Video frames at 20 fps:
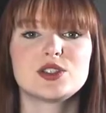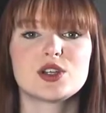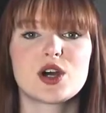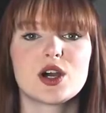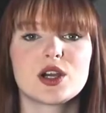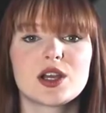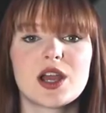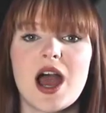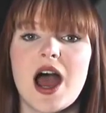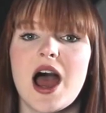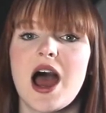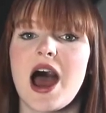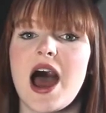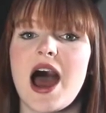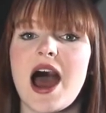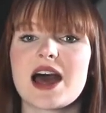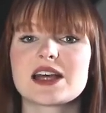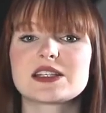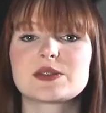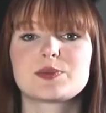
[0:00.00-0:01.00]
Dog
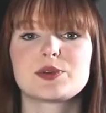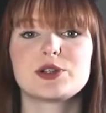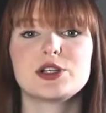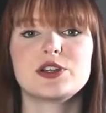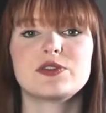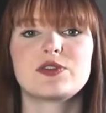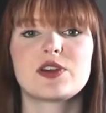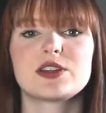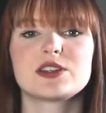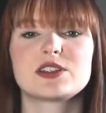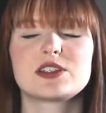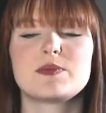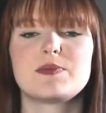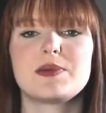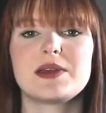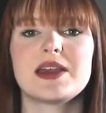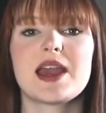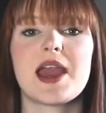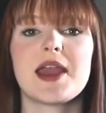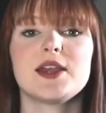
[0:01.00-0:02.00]
has proven to
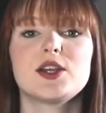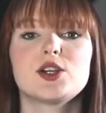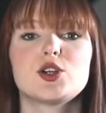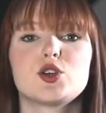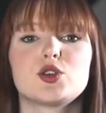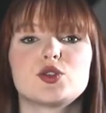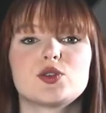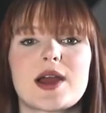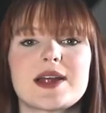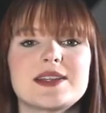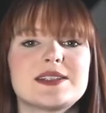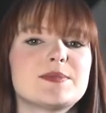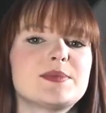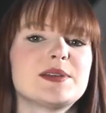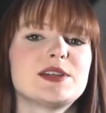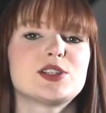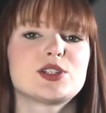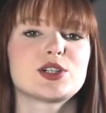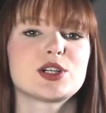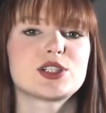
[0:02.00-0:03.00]
be
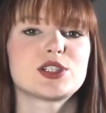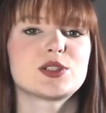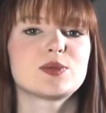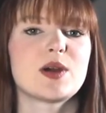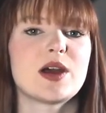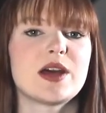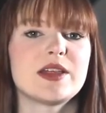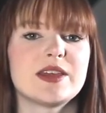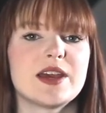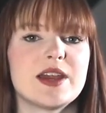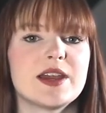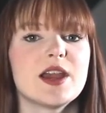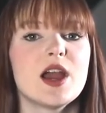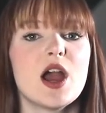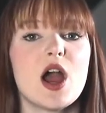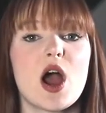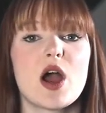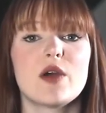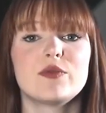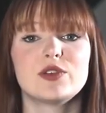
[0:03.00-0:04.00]
incredibly trustworthy
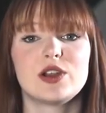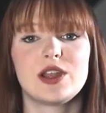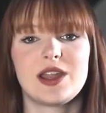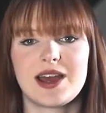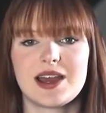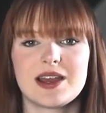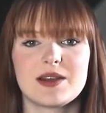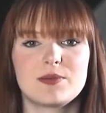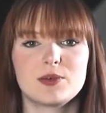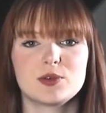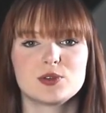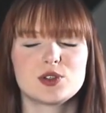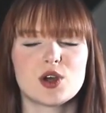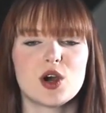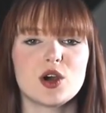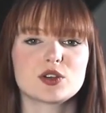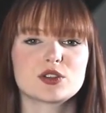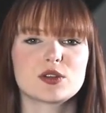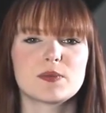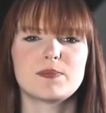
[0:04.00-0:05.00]
and reliable
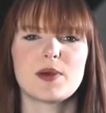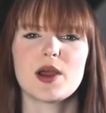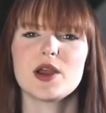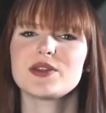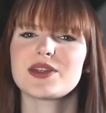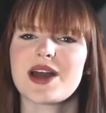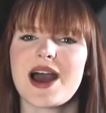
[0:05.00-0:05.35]
dogs, both